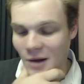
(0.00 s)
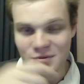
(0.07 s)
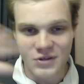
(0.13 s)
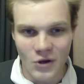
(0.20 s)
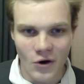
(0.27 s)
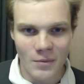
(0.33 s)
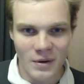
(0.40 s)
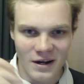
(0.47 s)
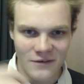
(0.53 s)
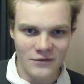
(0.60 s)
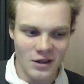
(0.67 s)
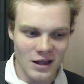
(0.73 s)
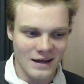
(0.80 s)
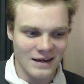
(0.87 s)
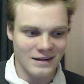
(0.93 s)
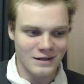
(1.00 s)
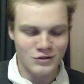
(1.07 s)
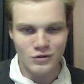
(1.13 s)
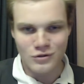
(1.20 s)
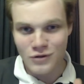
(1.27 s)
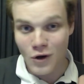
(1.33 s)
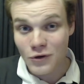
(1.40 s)
I'm sorry, but I feel like I need
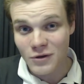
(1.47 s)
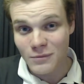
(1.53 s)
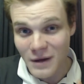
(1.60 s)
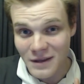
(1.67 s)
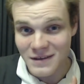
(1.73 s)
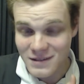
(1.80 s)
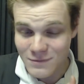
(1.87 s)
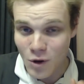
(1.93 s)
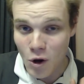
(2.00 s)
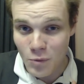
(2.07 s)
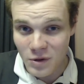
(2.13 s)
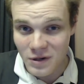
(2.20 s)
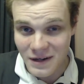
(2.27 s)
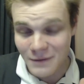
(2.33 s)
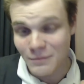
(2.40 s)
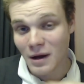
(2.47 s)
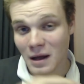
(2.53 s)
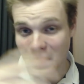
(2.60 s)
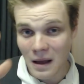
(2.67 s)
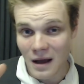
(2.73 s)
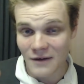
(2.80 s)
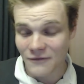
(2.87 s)
to document this moment in
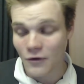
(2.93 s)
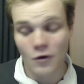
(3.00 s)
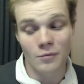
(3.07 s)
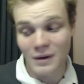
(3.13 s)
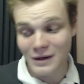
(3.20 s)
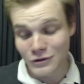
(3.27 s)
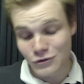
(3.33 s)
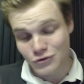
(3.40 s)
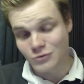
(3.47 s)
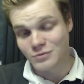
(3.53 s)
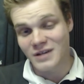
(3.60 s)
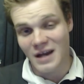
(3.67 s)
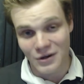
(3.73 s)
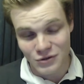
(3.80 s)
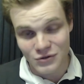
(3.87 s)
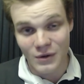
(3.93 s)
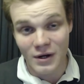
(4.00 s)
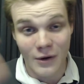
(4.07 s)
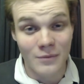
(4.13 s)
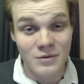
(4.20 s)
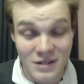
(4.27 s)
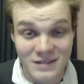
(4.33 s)
my life on my YouTube channel. So
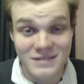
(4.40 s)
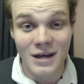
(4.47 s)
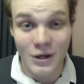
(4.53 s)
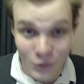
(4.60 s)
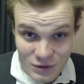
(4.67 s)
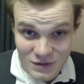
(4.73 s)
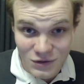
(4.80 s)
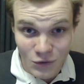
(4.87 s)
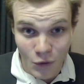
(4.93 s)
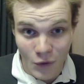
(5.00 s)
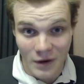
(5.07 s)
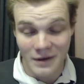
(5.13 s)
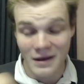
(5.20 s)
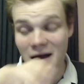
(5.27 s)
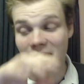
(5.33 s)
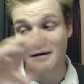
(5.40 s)
anyway, I'm just going to tell you a story.